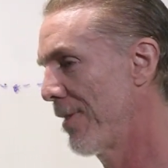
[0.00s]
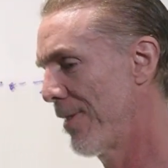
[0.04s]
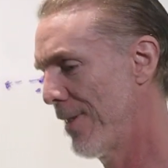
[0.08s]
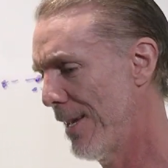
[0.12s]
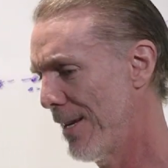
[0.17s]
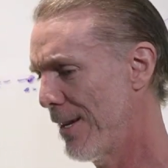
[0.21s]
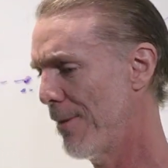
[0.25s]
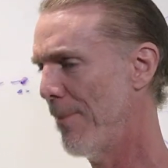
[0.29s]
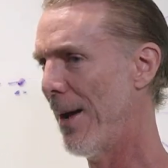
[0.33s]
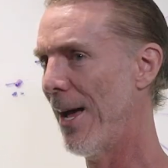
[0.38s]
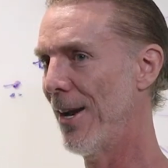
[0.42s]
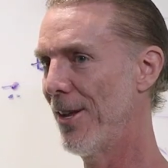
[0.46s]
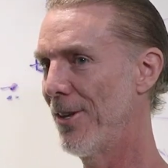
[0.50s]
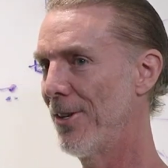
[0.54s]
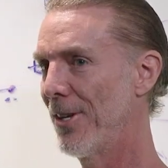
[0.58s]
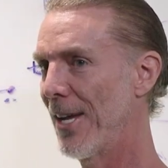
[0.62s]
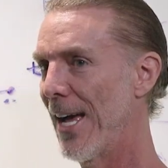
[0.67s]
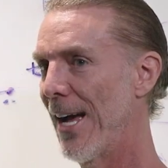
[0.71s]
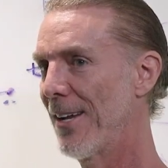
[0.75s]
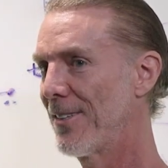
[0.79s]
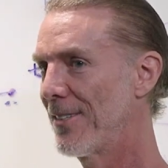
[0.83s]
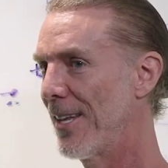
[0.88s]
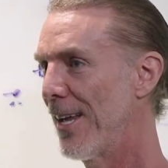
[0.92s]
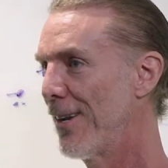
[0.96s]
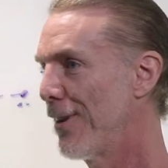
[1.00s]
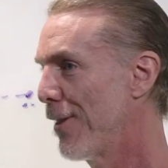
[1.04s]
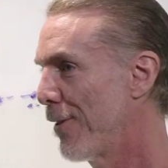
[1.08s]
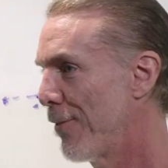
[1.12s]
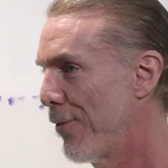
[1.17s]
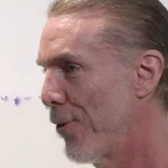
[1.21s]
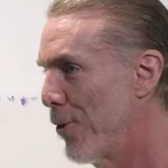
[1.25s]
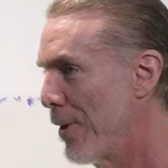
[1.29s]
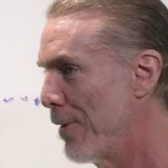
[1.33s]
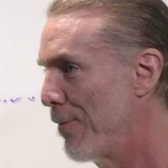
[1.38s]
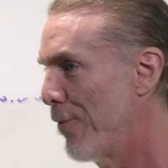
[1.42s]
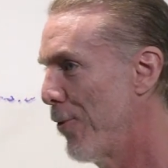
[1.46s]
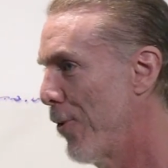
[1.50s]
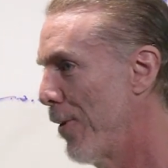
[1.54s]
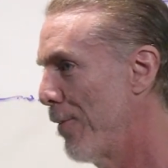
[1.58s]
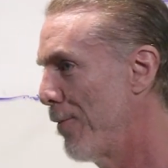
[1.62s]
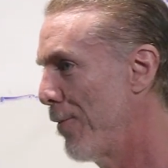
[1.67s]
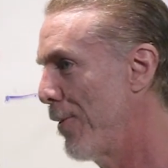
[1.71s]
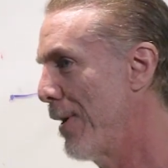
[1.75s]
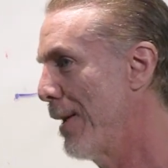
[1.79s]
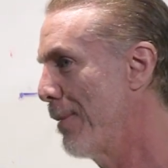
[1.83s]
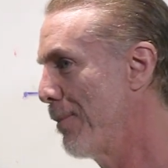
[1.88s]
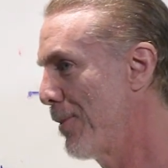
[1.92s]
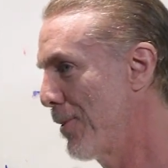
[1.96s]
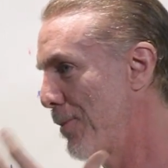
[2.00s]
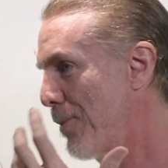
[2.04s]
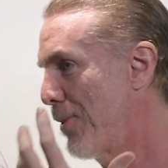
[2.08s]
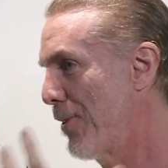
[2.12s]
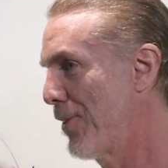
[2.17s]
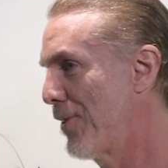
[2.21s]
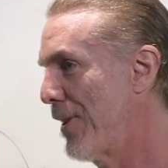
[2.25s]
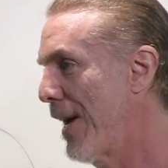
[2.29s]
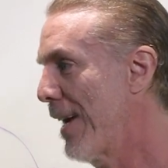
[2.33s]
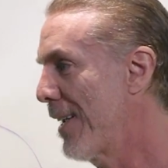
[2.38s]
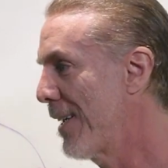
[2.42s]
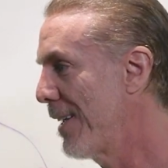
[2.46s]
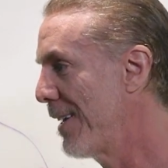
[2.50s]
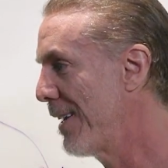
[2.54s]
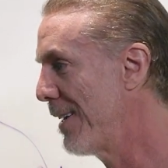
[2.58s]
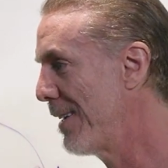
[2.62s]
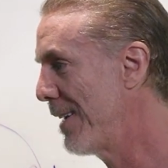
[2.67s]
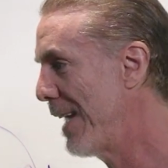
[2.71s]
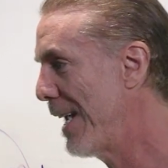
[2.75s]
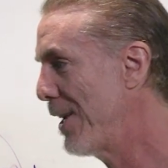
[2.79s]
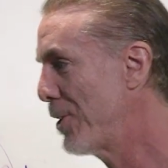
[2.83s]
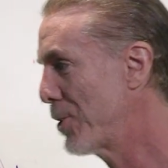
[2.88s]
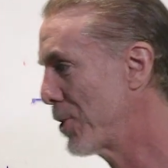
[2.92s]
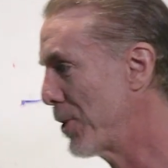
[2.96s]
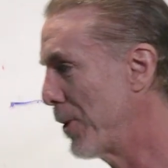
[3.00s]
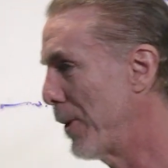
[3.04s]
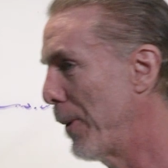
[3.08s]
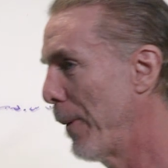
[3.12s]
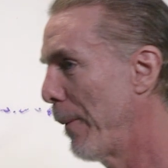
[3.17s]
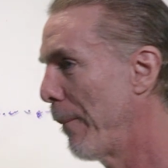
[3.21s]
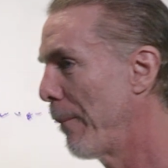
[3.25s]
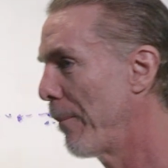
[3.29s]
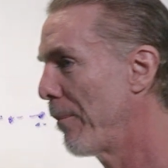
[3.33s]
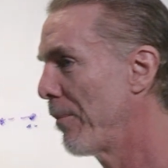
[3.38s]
Think about it. You got 10 to the 44 frames per second in nature.